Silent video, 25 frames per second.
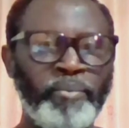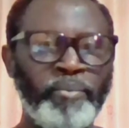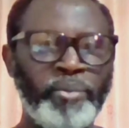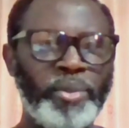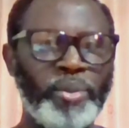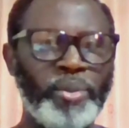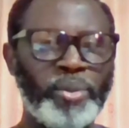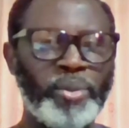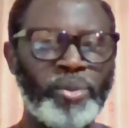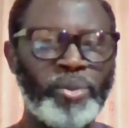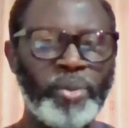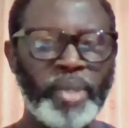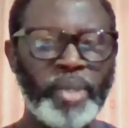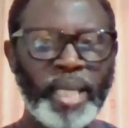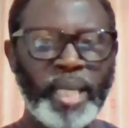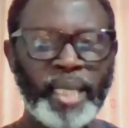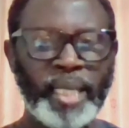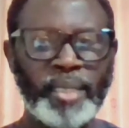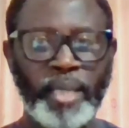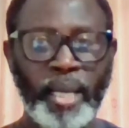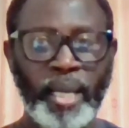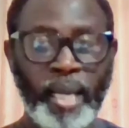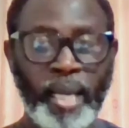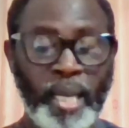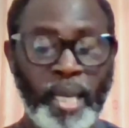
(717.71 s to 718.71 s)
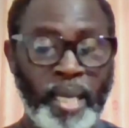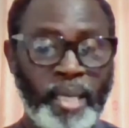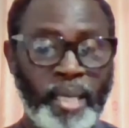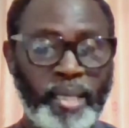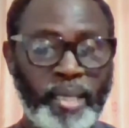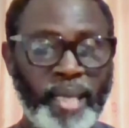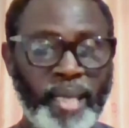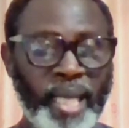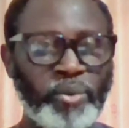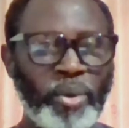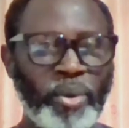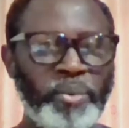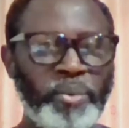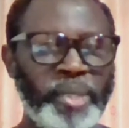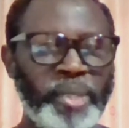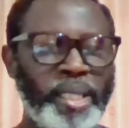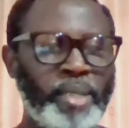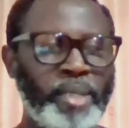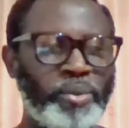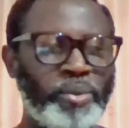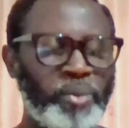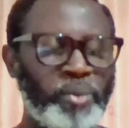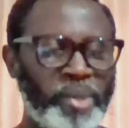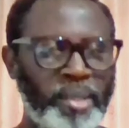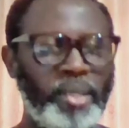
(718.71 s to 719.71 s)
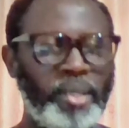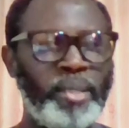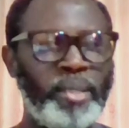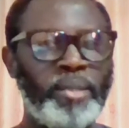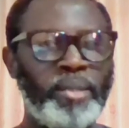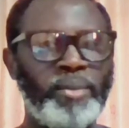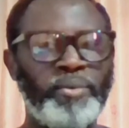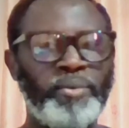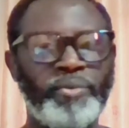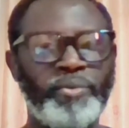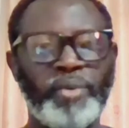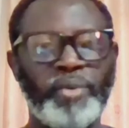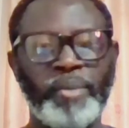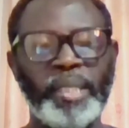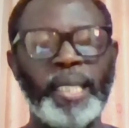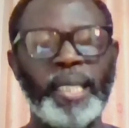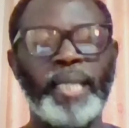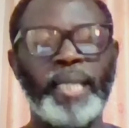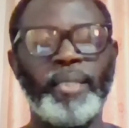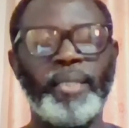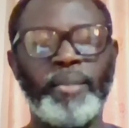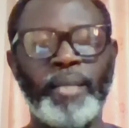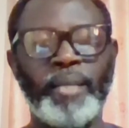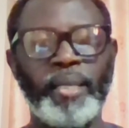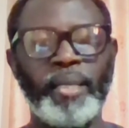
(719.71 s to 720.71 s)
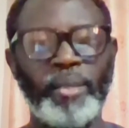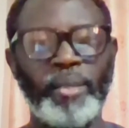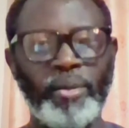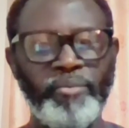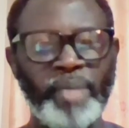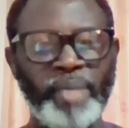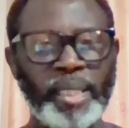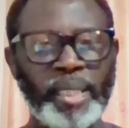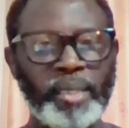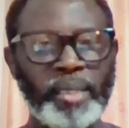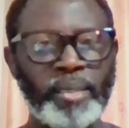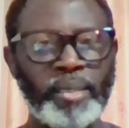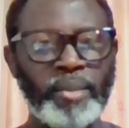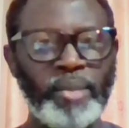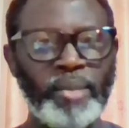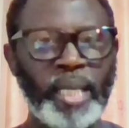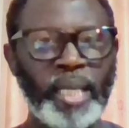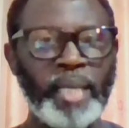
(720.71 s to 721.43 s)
You know, so that's, that's what we need to see from the Nigerian government. Like,